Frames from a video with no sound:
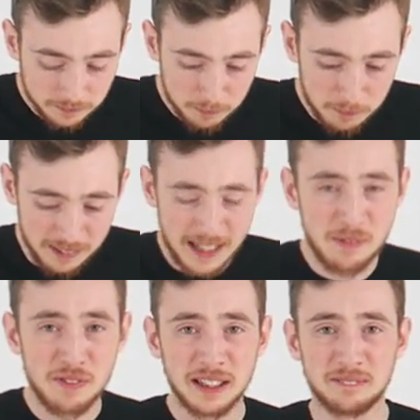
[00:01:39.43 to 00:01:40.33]

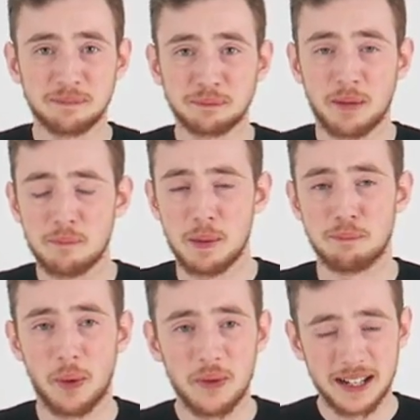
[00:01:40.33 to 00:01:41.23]
Yeah, but like my
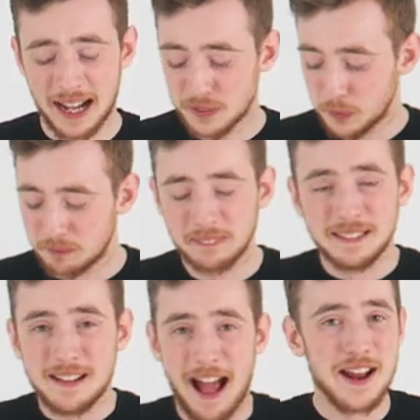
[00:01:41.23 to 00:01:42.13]
burning, I don't
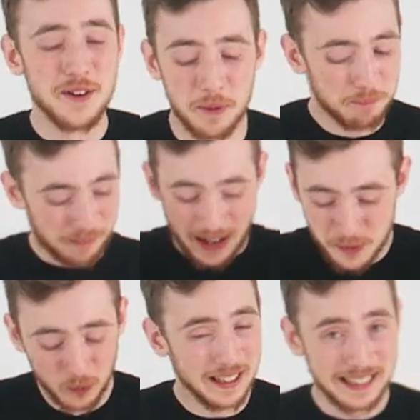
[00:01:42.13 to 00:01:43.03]
know. I
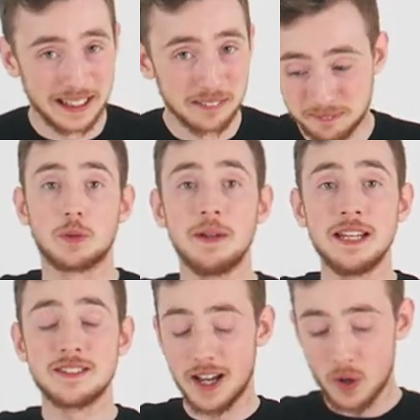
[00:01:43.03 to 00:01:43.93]
don't like it. Which
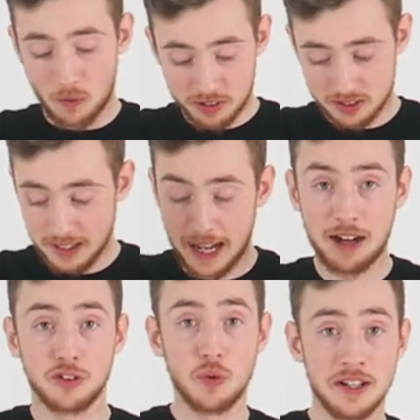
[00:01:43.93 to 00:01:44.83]
means now, obviously, I
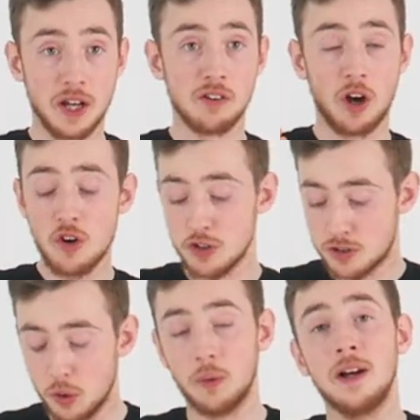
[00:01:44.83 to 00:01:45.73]
have to rate it out of
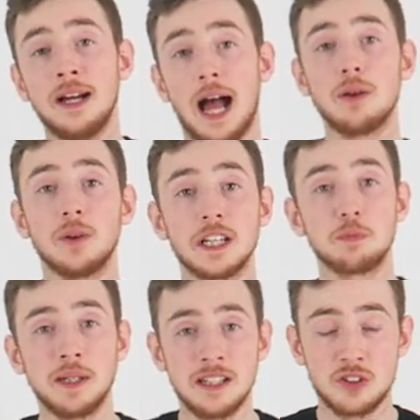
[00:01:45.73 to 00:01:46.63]
100. So I'm going to
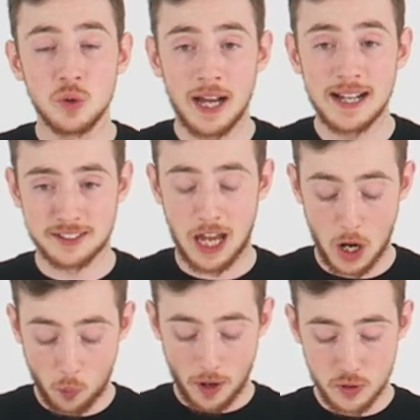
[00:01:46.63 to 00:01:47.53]
explain to you guys
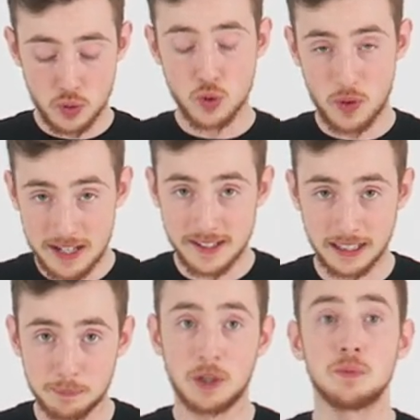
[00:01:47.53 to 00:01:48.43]
how I do the
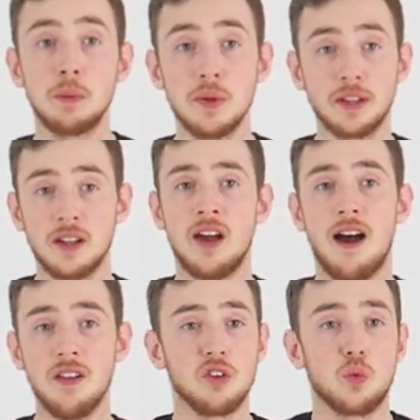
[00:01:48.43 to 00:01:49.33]
ratings, because people are like,
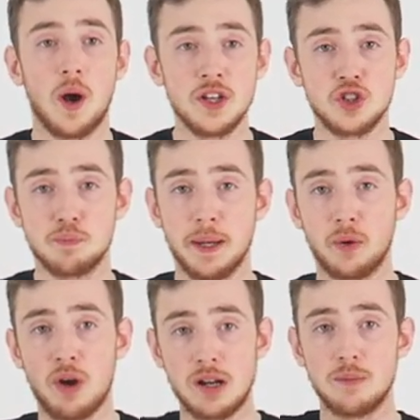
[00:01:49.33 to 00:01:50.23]
Alex, why did you just
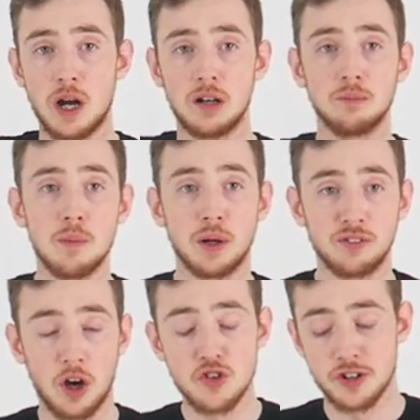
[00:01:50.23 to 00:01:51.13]
pick a random number
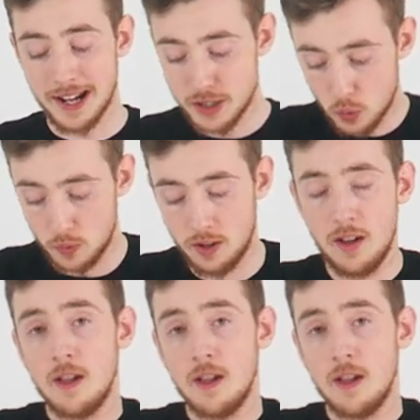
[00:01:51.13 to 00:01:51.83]
out of 100? I don't.